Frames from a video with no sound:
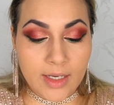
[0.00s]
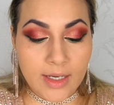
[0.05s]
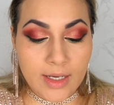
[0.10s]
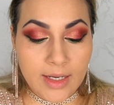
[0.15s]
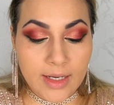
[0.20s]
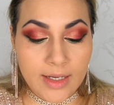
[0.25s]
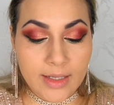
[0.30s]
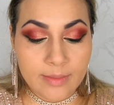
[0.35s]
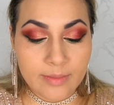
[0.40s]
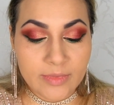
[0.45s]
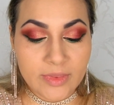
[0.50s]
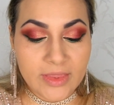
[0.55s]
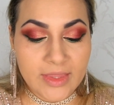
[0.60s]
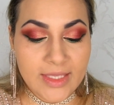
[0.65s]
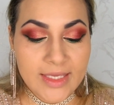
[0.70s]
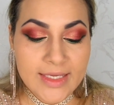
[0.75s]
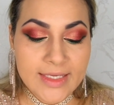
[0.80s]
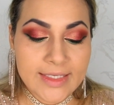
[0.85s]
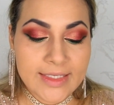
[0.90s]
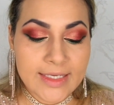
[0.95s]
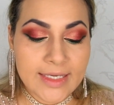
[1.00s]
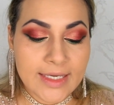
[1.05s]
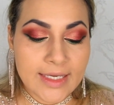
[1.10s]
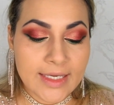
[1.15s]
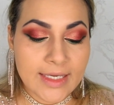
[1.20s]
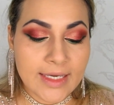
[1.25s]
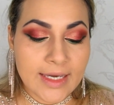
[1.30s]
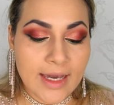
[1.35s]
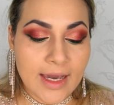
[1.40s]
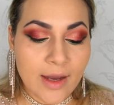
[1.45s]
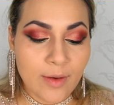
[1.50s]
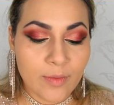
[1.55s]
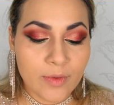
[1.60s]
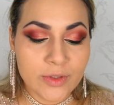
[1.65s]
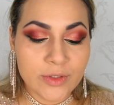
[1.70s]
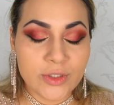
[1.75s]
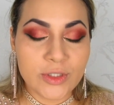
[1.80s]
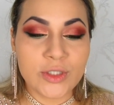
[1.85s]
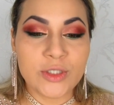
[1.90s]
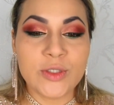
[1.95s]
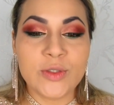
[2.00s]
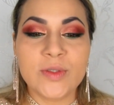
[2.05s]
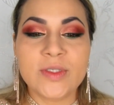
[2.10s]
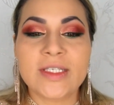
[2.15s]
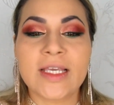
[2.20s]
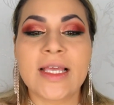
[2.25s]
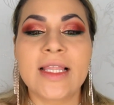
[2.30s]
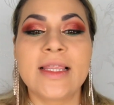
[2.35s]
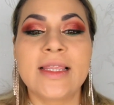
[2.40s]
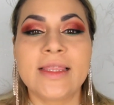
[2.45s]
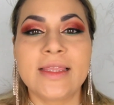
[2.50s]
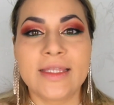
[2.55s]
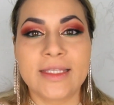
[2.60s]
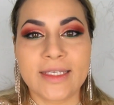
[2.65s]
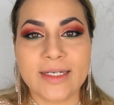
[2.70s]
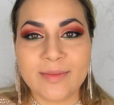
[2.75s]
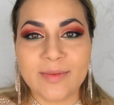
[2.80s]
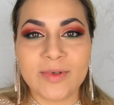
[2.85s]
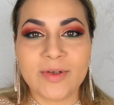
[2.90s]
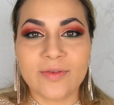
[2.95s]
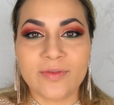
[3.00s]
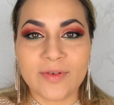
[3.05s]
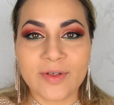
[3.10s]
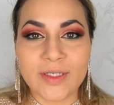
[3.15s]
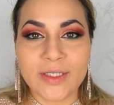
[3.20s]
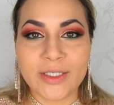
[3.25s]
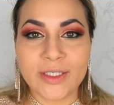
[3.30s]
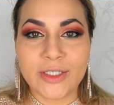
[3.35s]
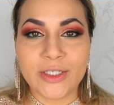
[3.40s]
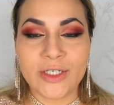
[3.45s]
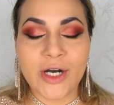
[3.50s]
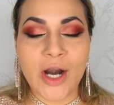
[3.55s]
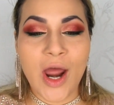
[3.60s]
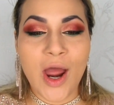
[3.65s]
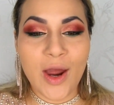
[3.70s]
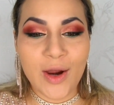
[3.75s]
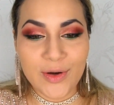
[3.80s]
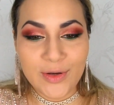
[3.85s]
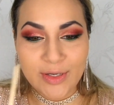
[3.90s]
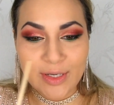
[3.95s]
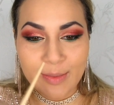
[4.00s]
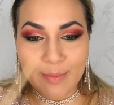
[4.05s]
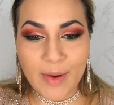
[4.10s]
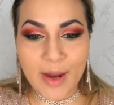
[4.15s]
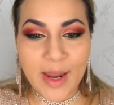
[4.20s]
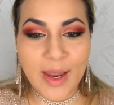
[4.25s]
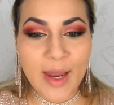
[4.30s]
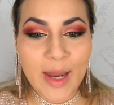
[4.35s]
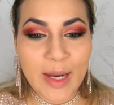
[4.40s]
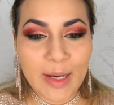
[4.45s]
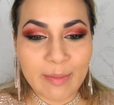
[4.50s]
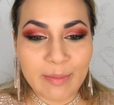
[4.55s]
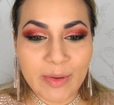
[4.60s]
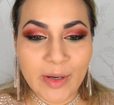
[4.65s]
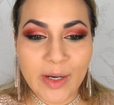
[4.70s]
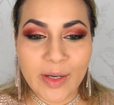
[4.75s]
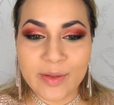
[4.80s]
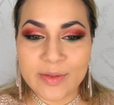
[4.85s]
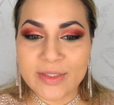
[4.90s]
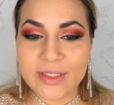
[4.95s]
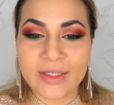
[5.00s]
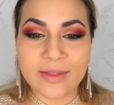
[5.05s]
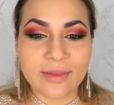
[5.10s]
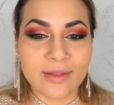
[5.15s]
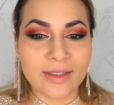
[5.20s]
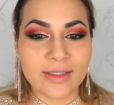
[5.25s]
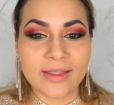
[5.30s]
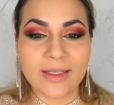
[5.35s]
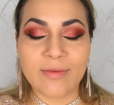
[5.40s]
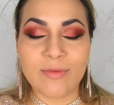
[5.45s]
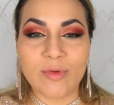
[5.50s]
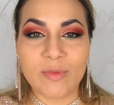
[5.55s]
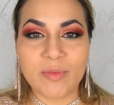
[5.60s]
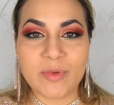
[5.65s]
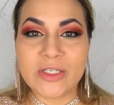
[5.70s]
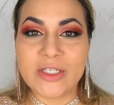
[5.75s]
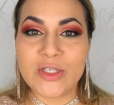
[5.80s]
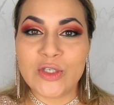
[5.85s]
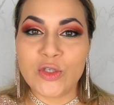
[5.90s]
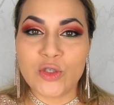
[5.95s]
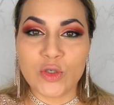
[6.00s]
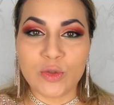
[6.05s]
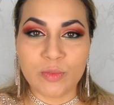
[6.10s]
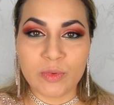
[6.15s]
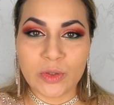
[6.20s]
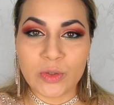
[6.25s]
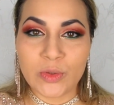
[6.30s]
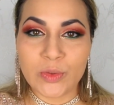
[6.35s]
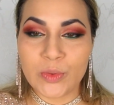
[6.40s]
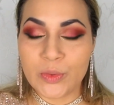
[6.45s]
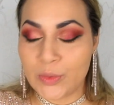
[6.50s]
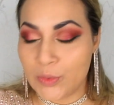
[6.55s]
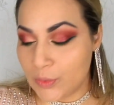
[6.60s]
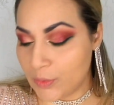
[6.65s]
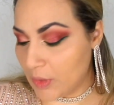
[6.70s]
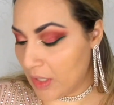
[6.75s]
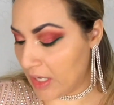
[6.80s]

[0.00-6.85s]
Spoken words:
I'm thinking I want to use a little bit of glitter under my eyebrows. I think that would be super cool.